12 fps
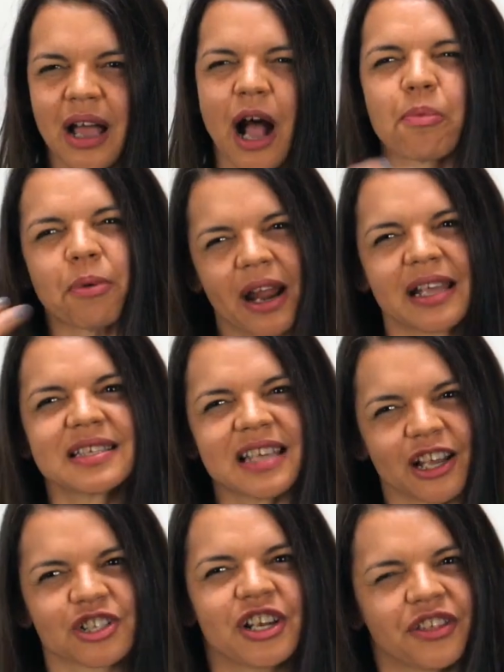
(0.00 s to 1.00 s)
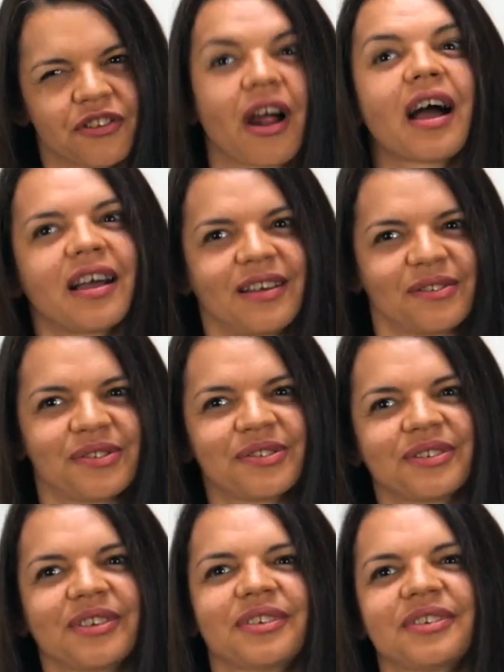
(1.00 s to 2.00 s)
Our brains actually thrive
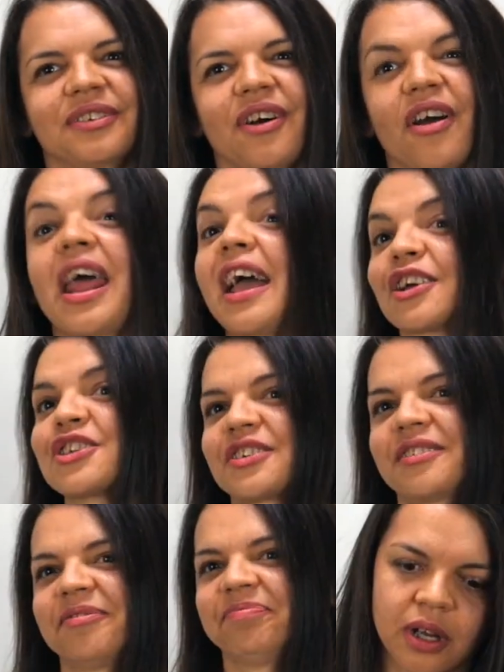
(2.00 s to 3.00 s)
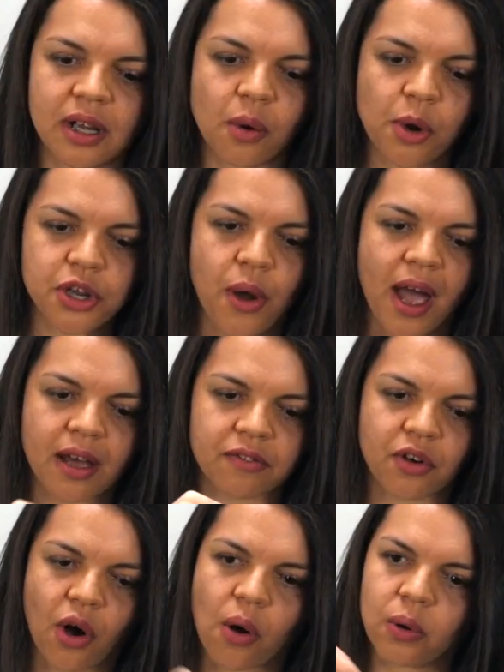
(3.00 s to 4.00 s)
on action. When you have
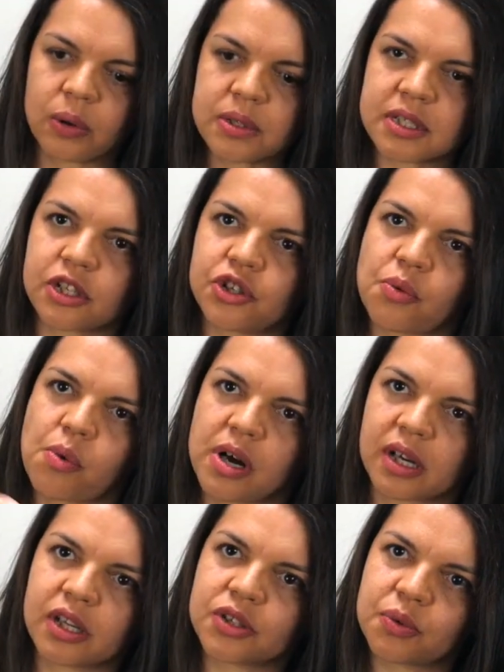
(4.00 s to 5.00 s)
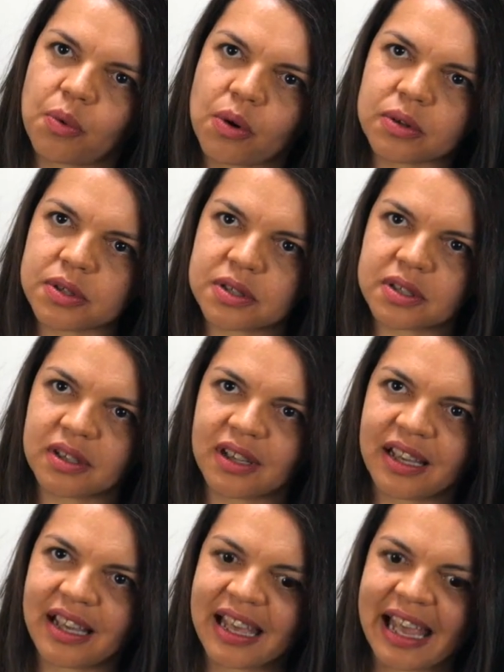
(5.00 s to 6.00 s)
goals that you're working towards,
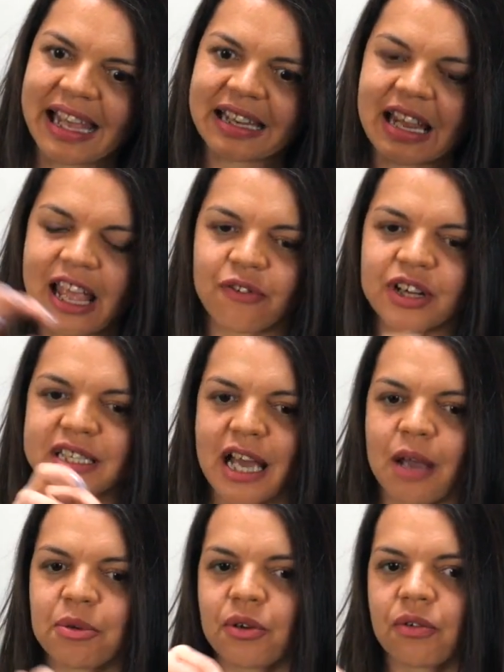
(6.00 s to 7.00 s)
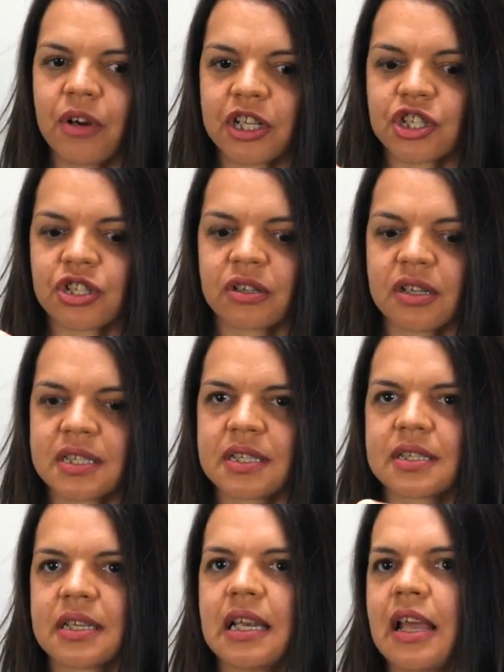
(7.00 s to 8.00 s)
every time you reach a
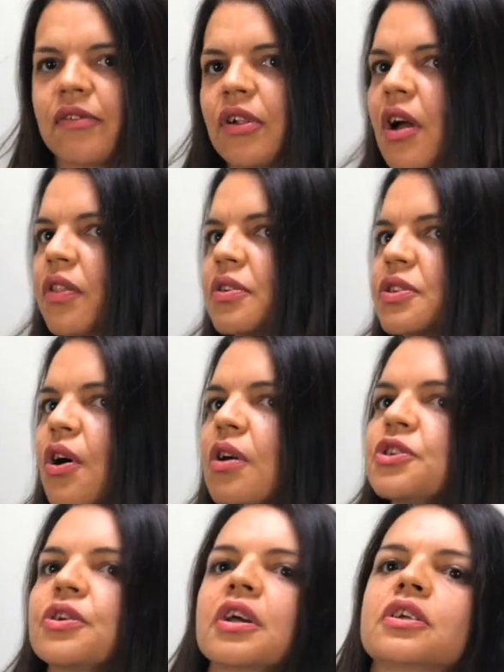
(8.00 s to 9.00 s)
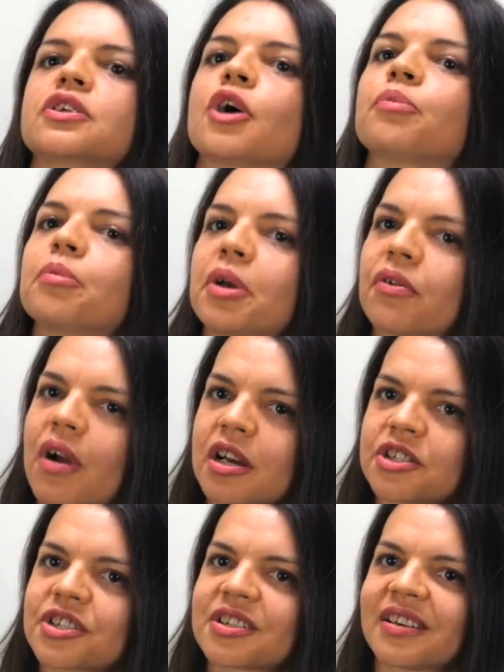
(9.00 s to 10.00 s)
certain level on those goals, you get a dopamine
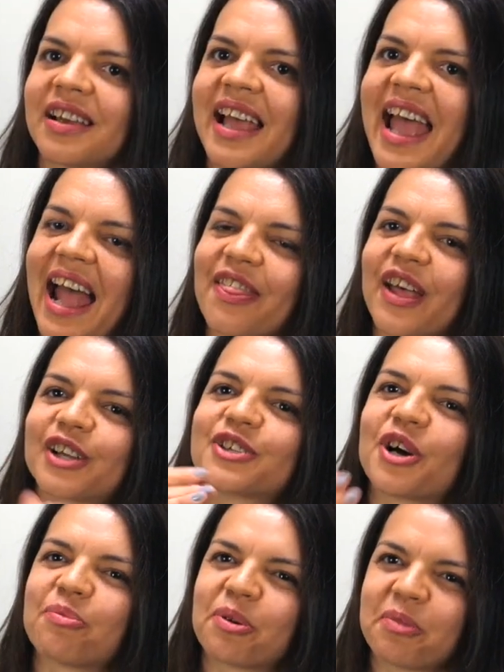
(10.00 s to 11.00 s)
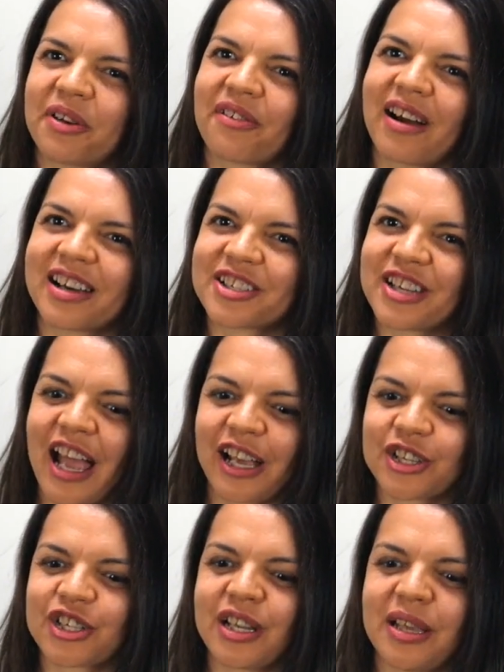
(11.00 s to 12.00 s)
rush. And that dopamine rush
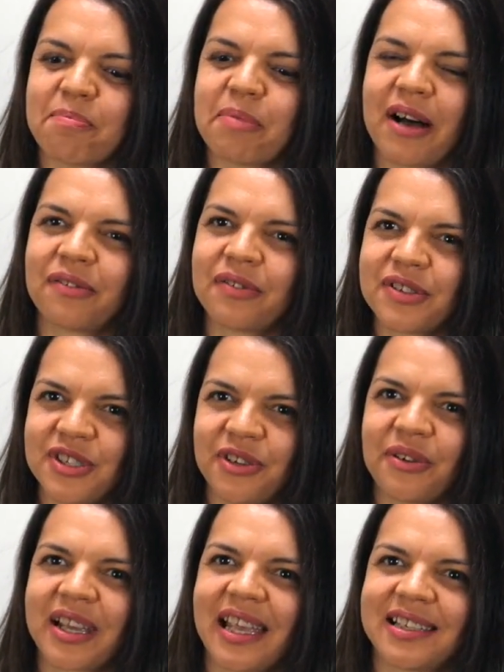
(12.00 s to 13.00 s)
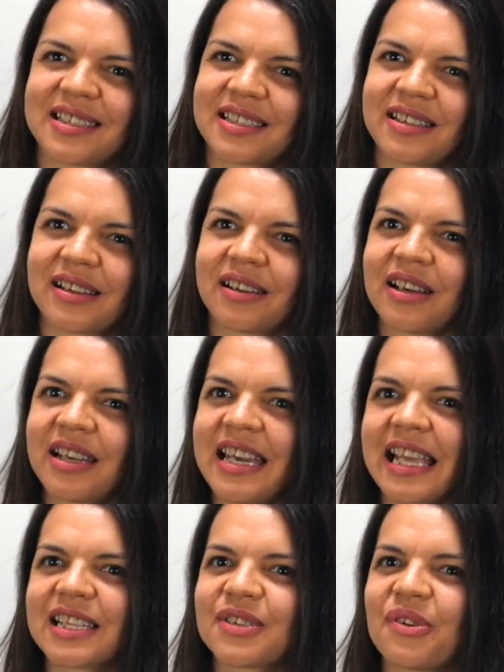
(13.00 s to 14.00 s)
actually buffers you against the
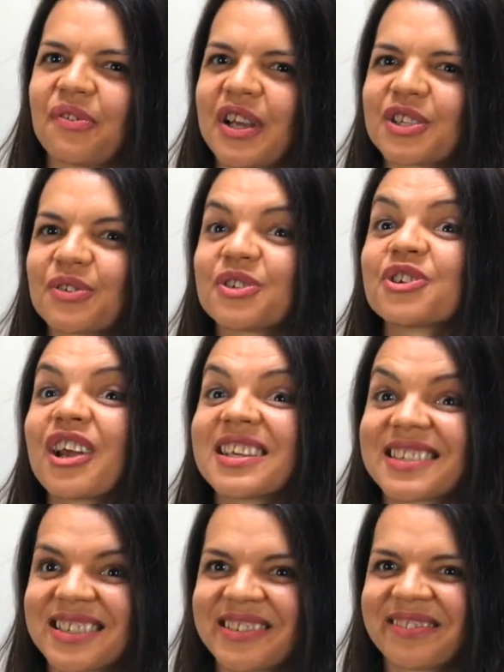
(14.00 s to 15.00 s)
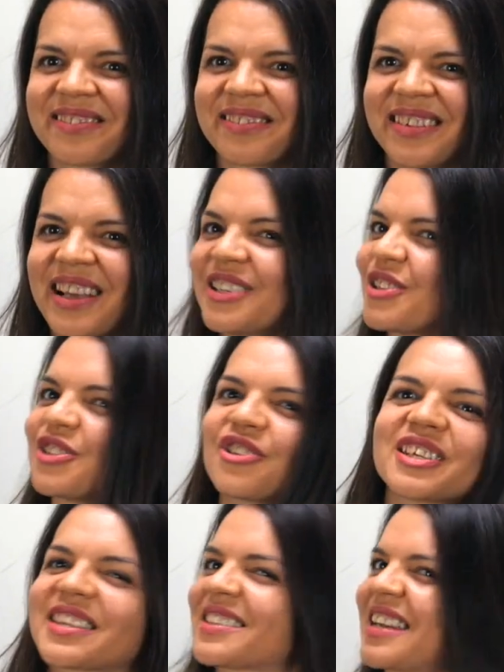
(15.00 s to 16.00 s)
negative effects of stress. So
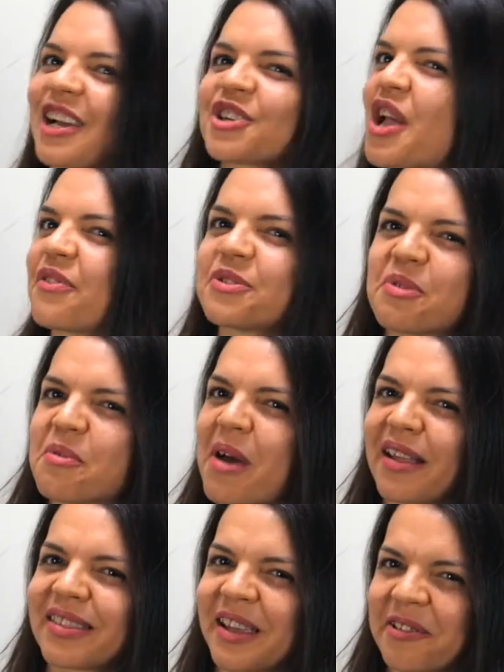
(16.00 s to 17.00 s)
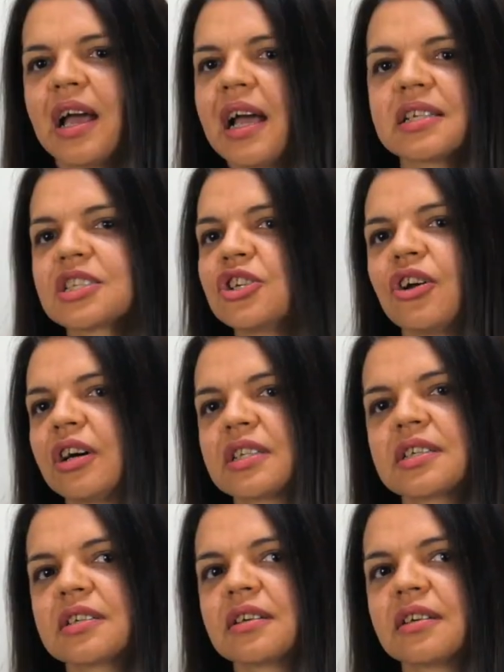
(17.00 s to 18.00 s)
stress doesn't actually have to be a bad thing. It's
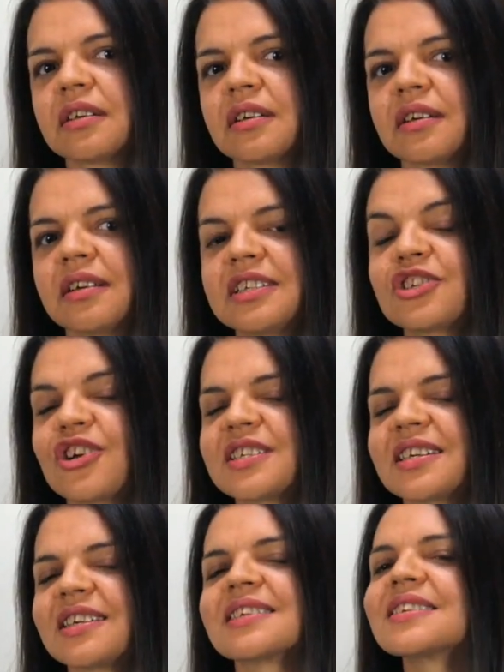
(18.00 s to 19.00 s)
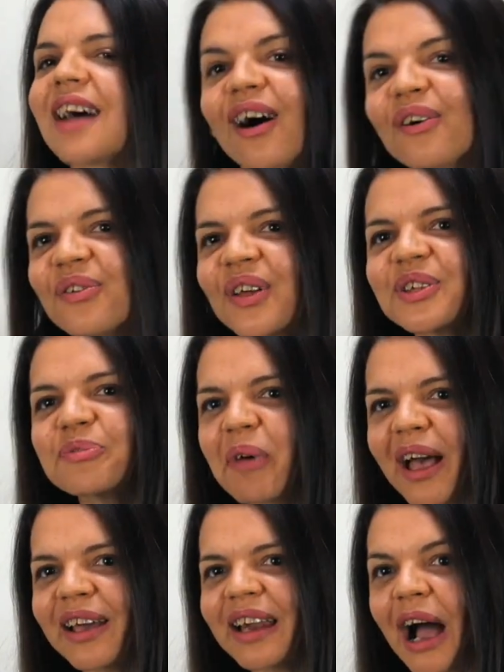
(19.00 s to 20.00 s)
not stress in itself that's
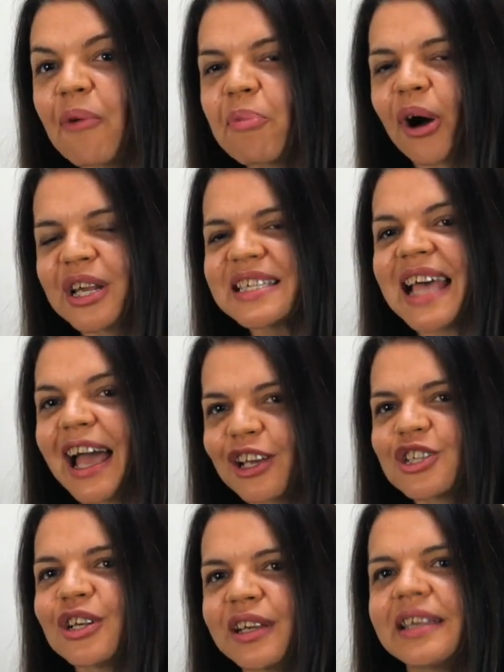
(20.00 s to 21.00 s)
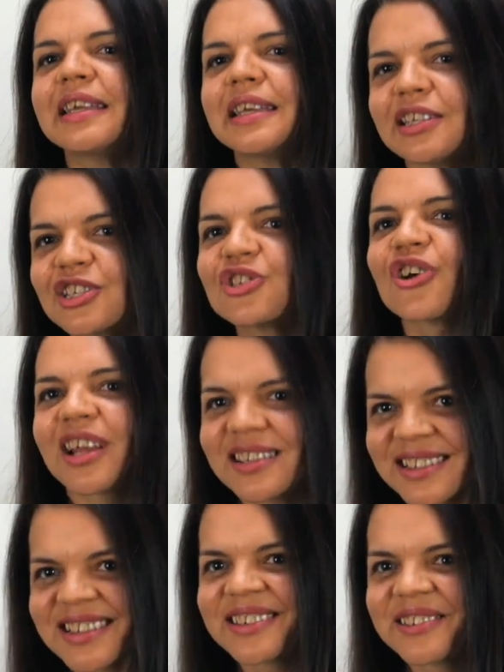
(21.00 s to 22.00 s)
bad. Our bodies actually need
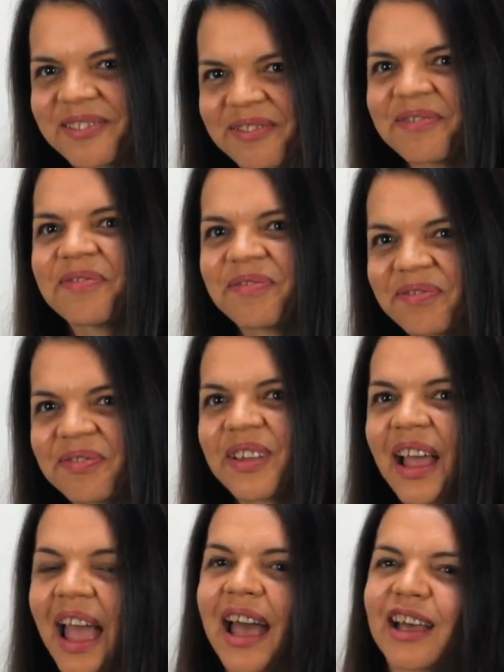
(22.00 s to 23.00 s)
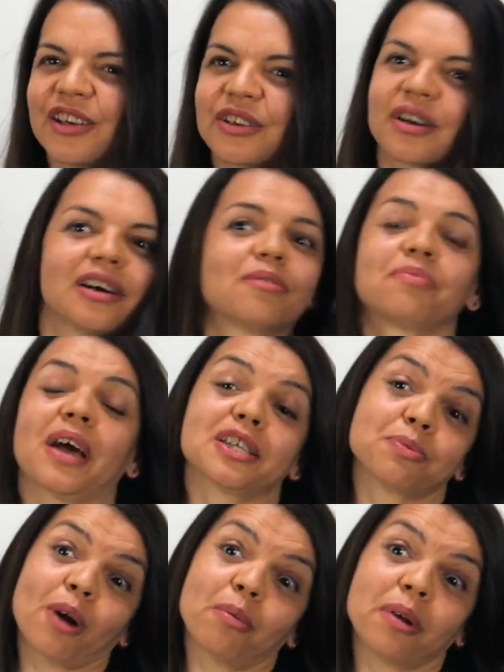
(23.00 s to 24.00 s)
stress. And that's
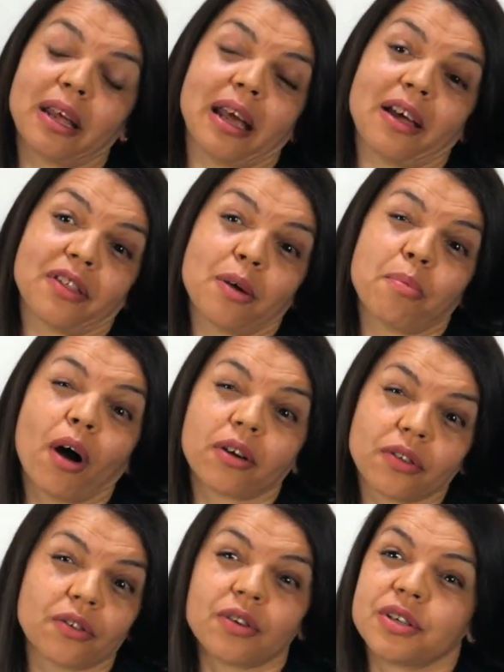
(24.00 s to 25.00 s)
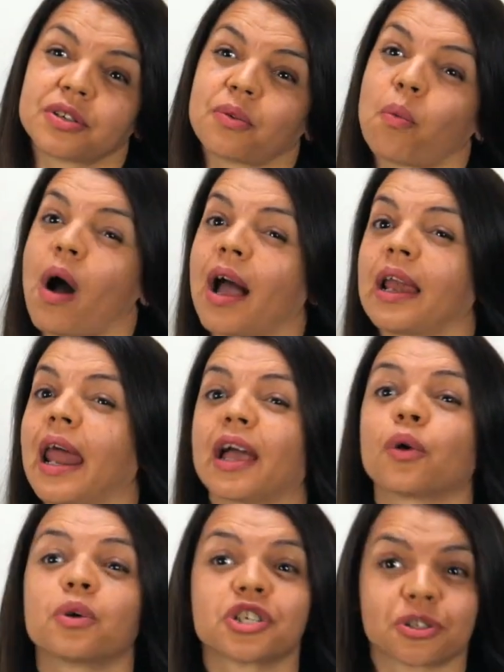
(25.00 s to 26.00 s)
probably, I think, part of the reason why
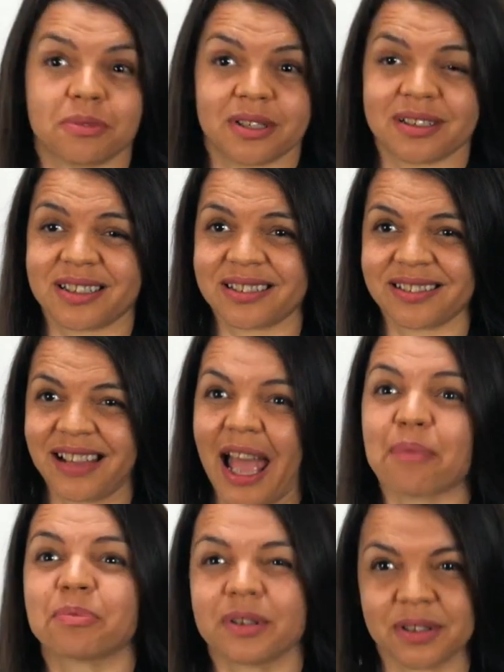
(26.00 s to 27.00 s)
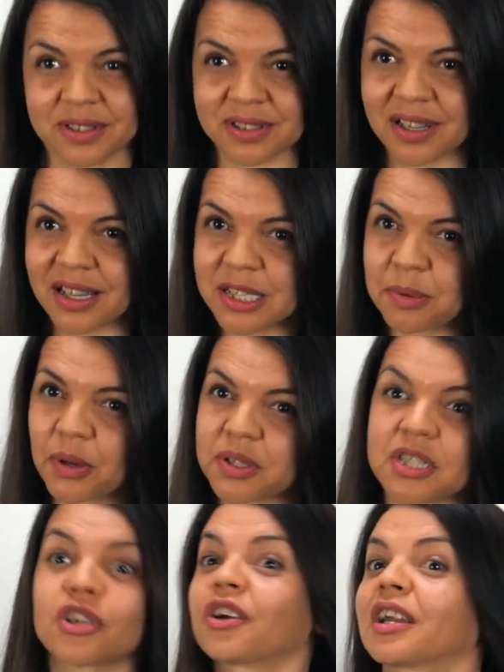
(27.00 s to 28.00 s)
languishment happens. It's because
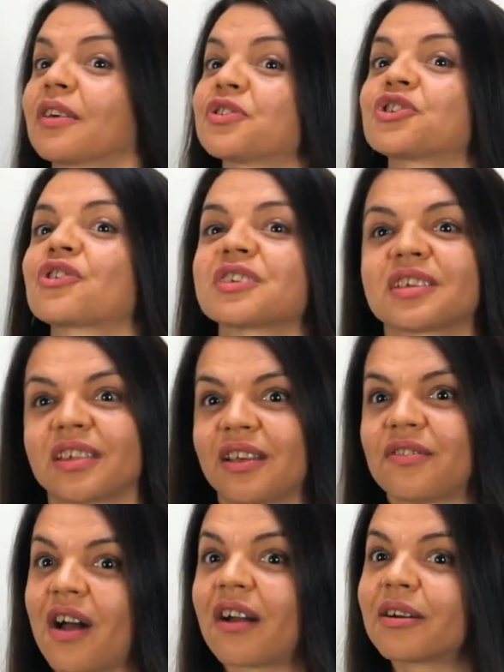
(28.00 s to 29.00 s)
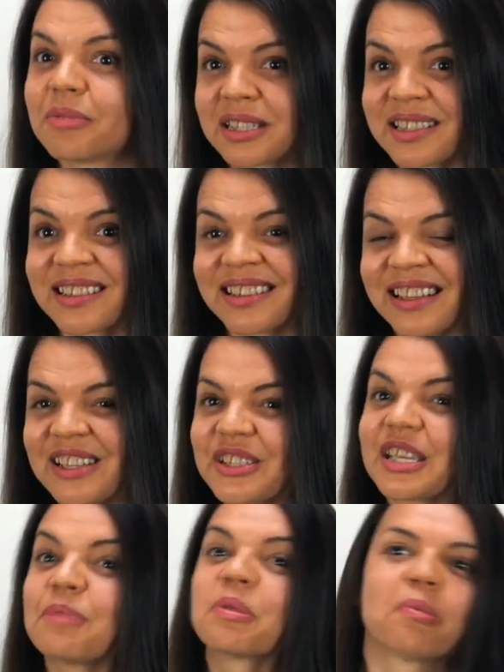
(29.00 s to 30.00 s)
there's not enough stress in the environment to
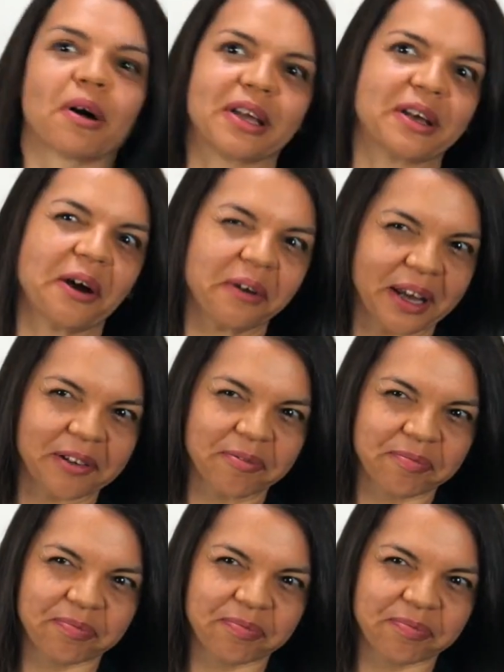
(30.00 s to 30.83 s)
keep the body going.